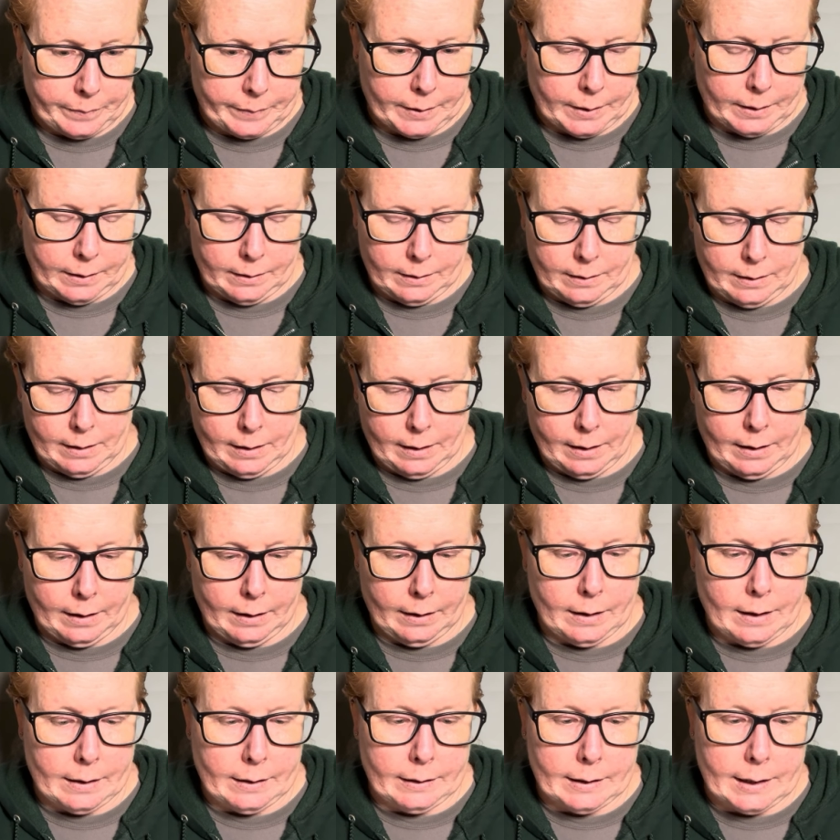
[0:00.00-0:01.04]
And
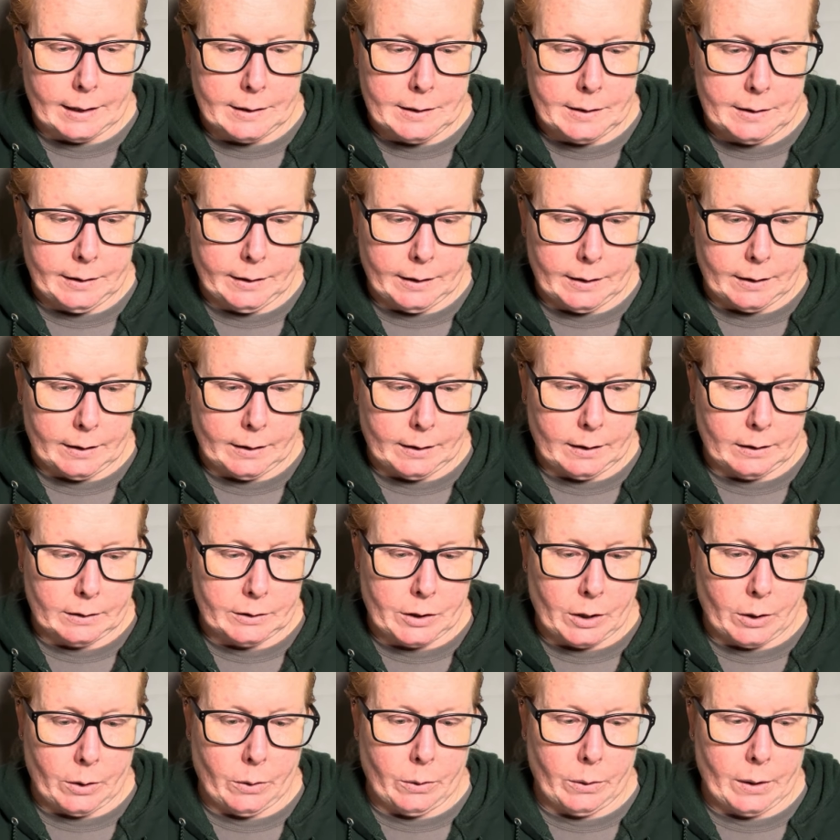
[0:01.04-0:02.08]
then this year,
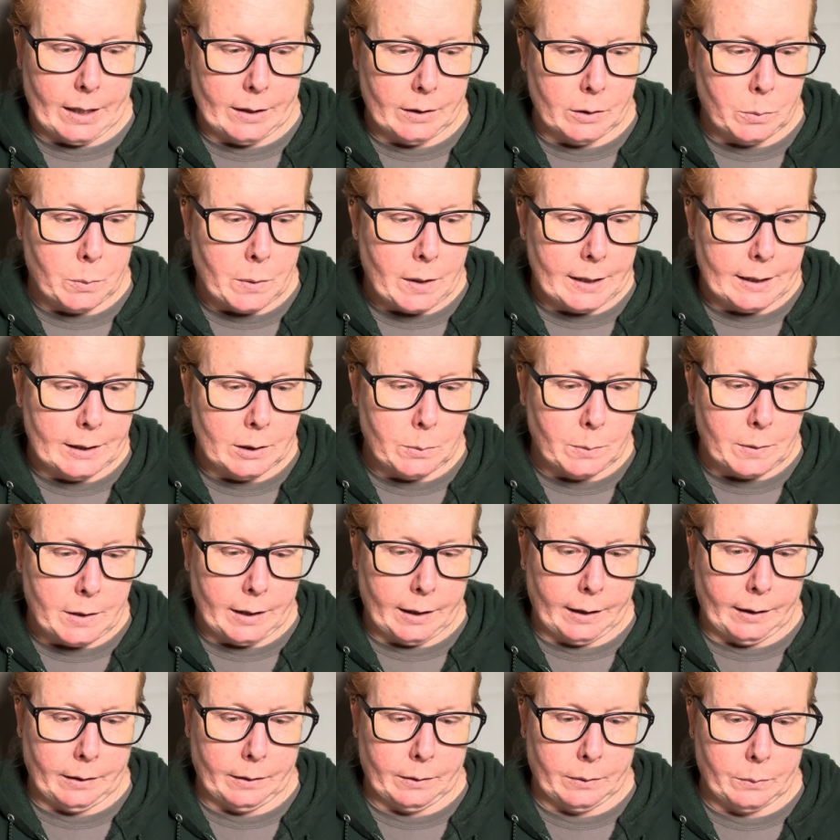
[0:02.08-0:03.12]
so in
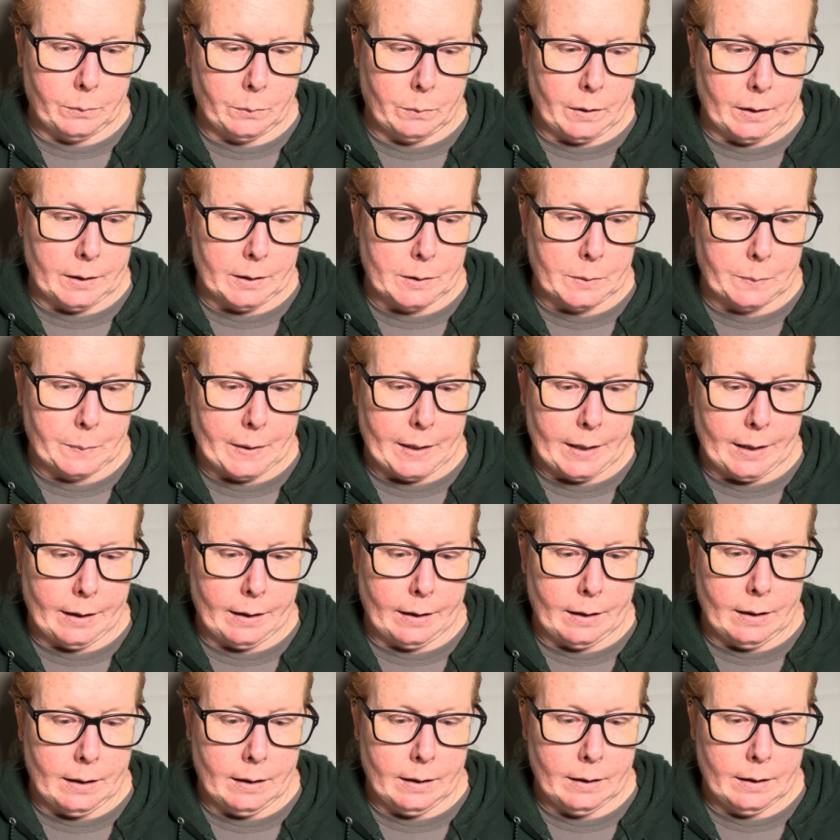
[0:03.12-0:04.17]
2020 was
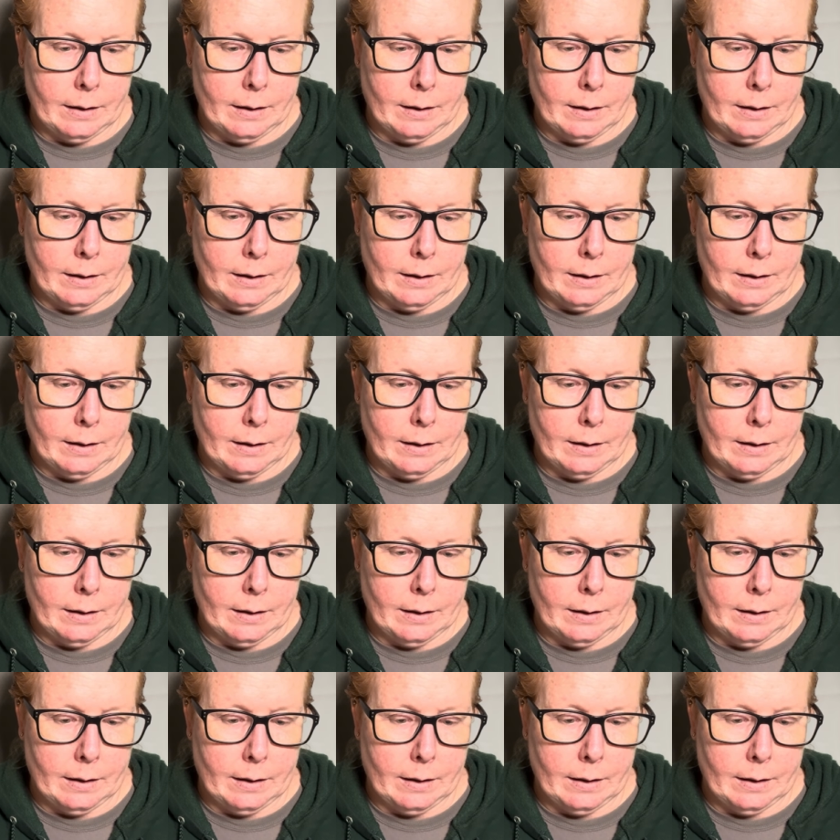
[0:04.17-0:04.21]
when